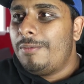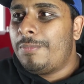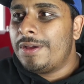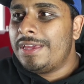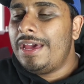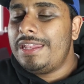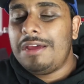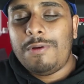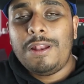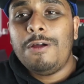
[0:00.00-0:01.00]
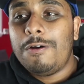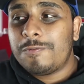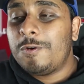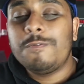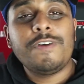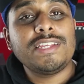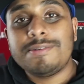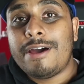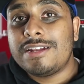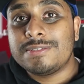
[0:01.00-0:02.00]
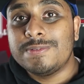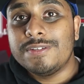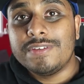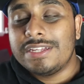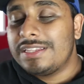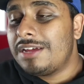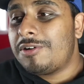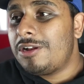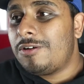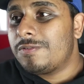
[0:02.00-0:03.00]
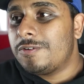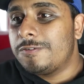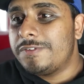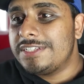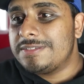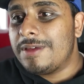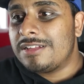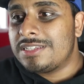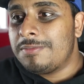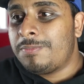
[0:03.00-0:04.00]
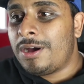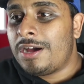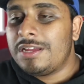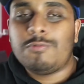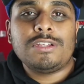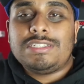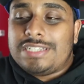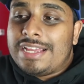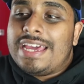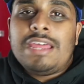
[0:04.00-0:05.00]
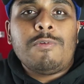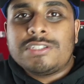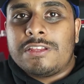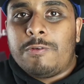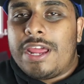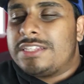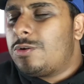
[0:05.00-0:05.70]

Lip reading: But yeah, there were a lot of cool things about this movie. There were a lot of cool things about it, but again, it wasn't great.